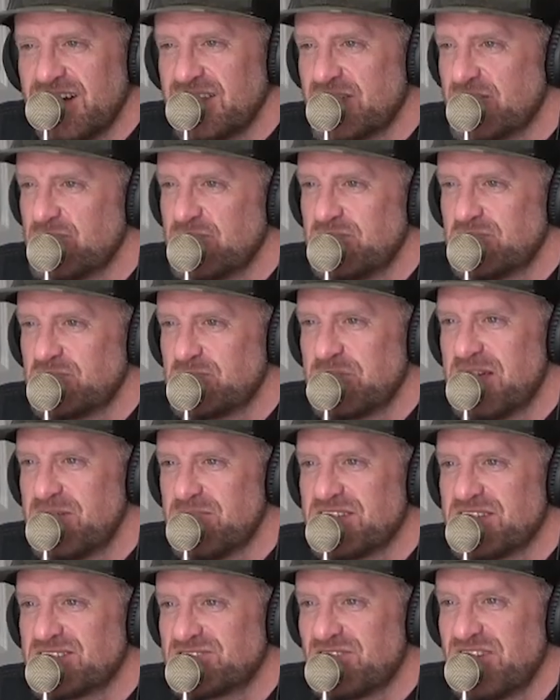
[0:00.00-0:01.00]
think we just
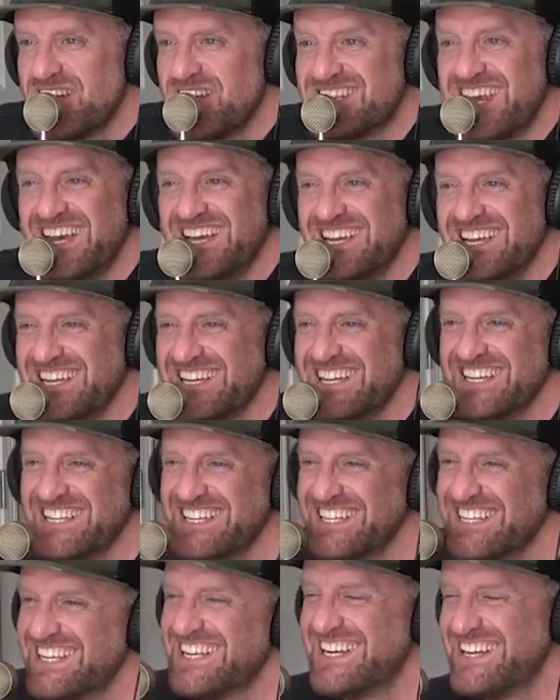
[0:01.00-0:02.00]
became best friends,
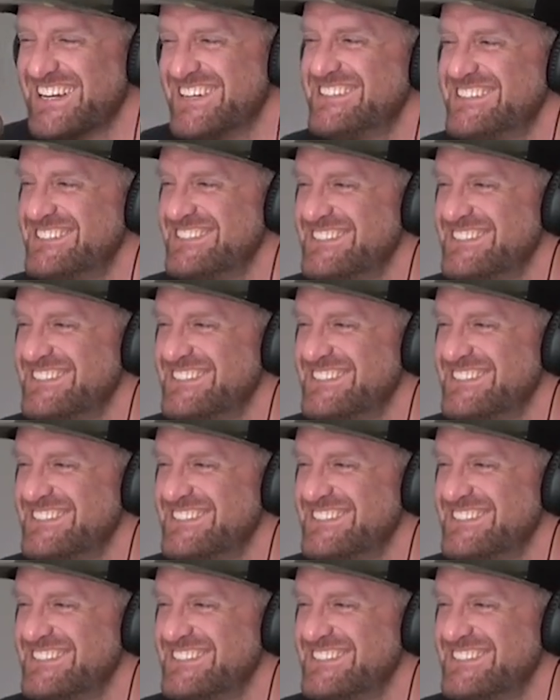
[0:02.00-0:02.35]
you know?